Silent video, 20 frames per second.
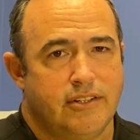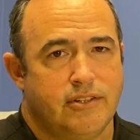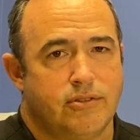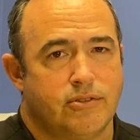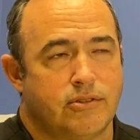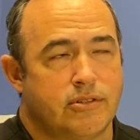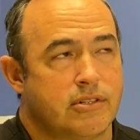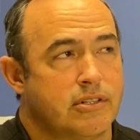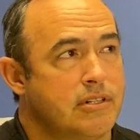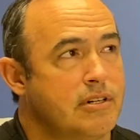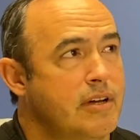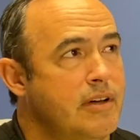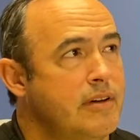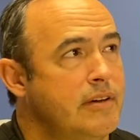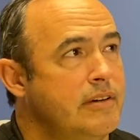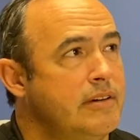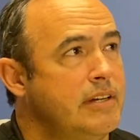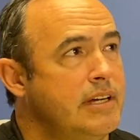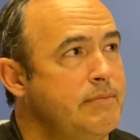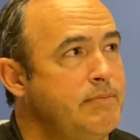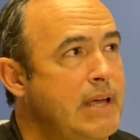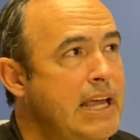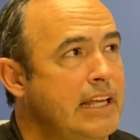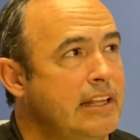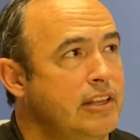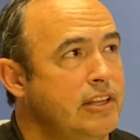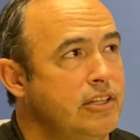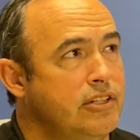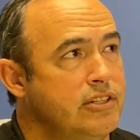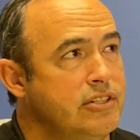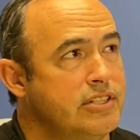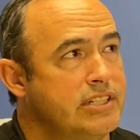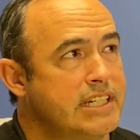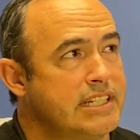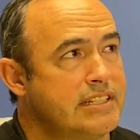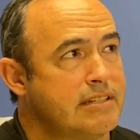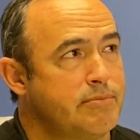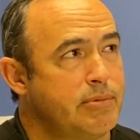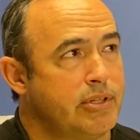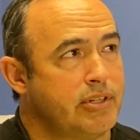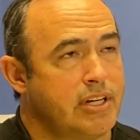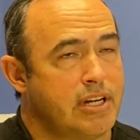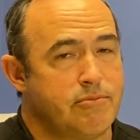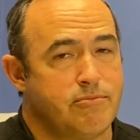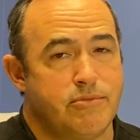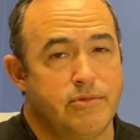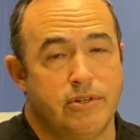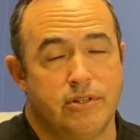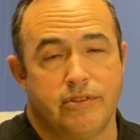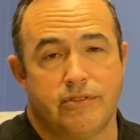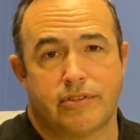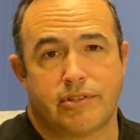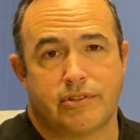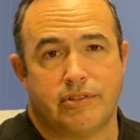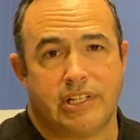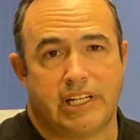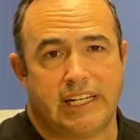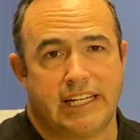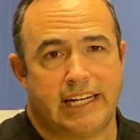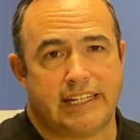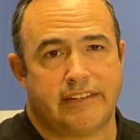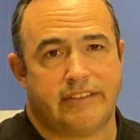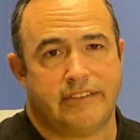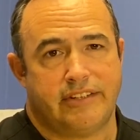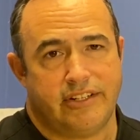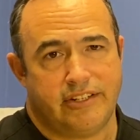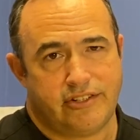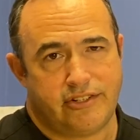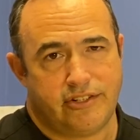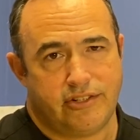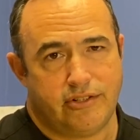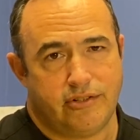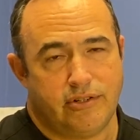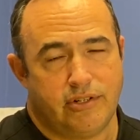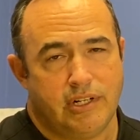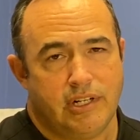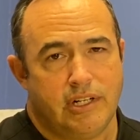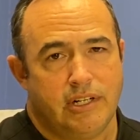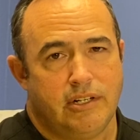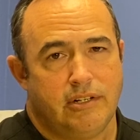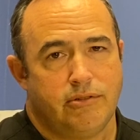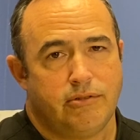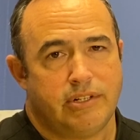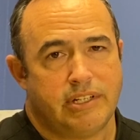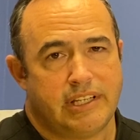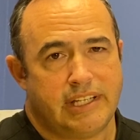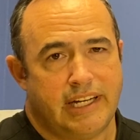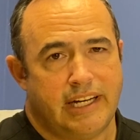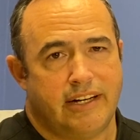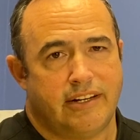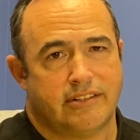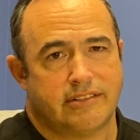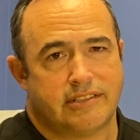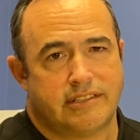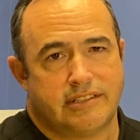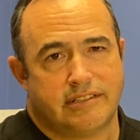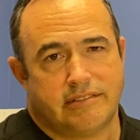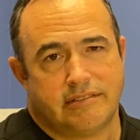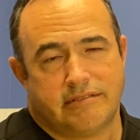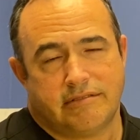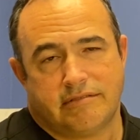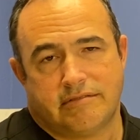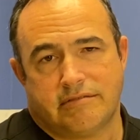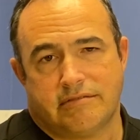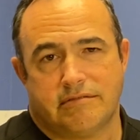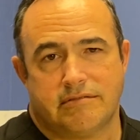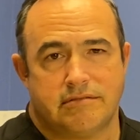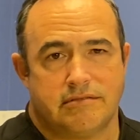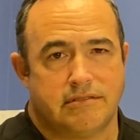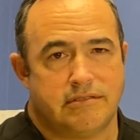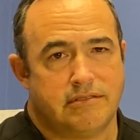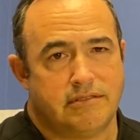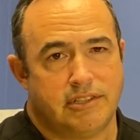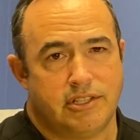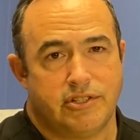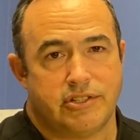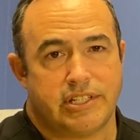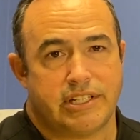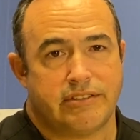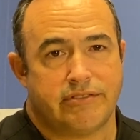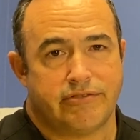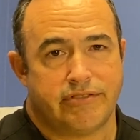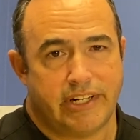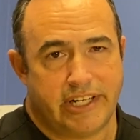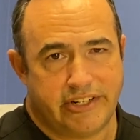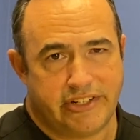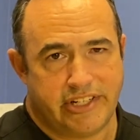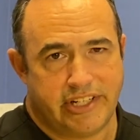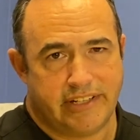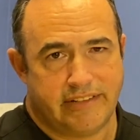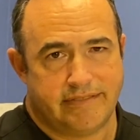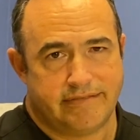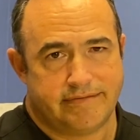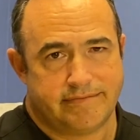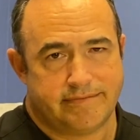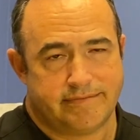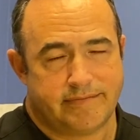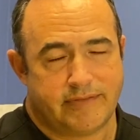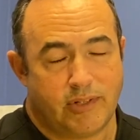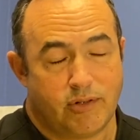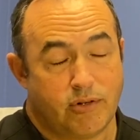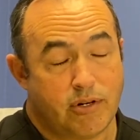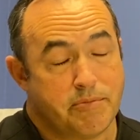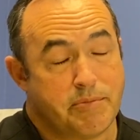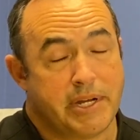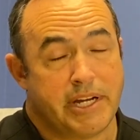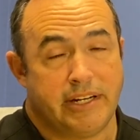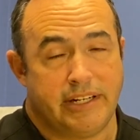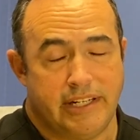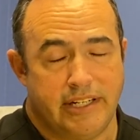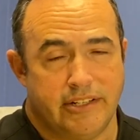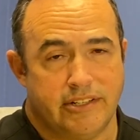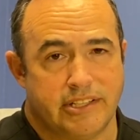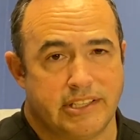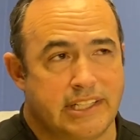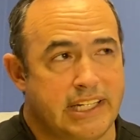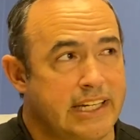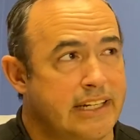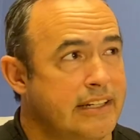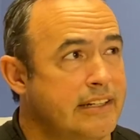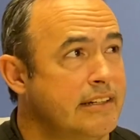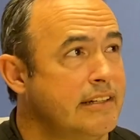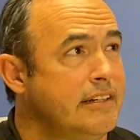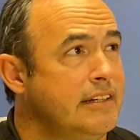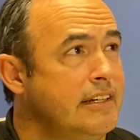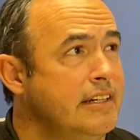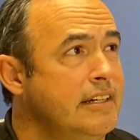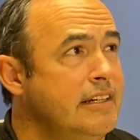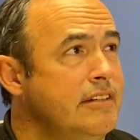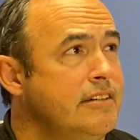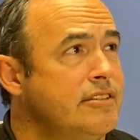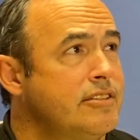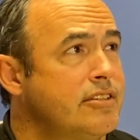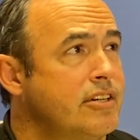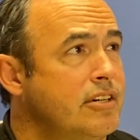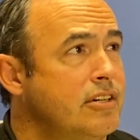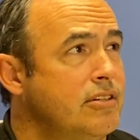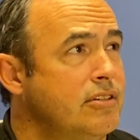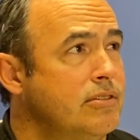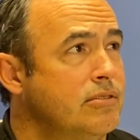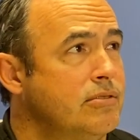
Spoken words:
or may lose its ability to move through the connective tissue without losing function or being irritated. So